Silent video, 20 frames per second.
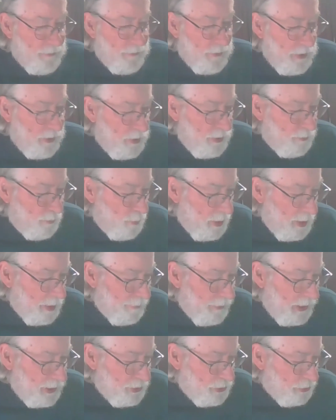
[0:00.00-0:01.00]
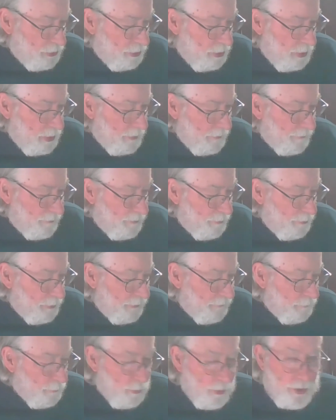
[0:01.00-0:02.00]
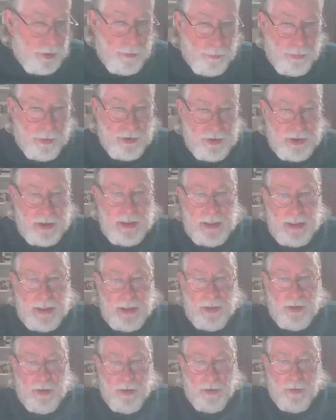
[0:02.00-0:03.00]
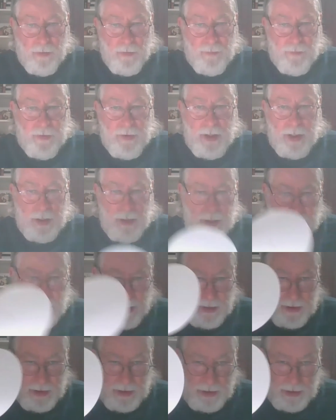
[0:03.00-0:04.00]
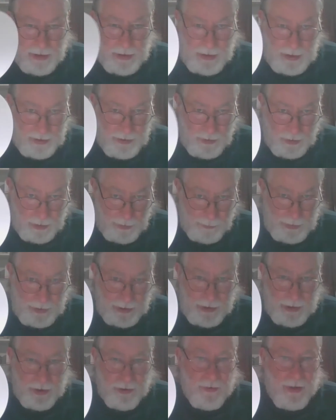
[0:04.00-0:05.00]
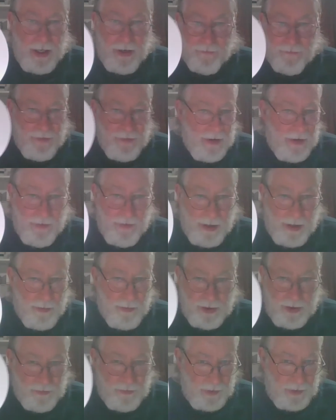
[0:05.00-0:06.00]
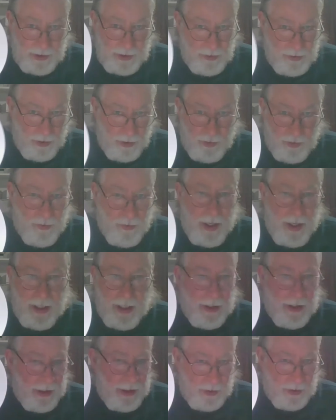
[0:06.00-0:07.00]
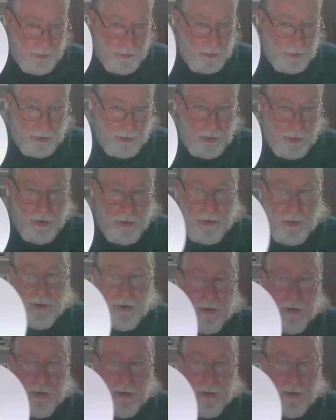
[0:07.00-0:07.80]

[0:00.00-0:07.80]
You want to make sure before you proceed though that these are completely dry. At 5 hours, if these aren't dry, let it go a little longer